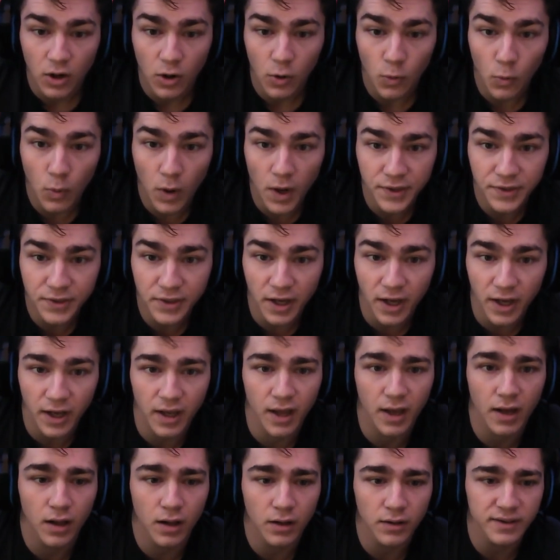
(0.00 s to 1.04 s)
What the
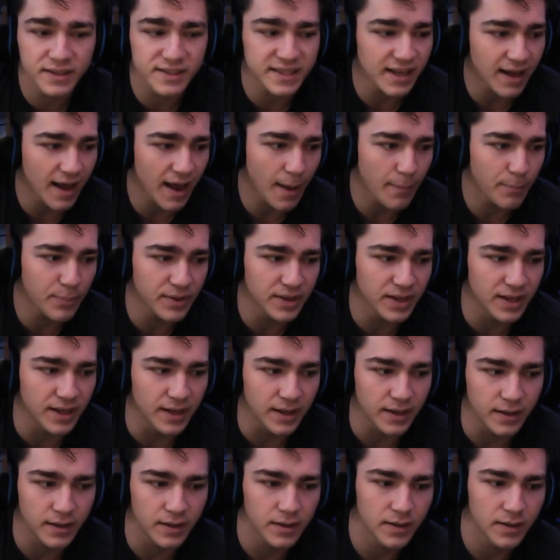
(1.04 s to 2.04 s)
hell is happening?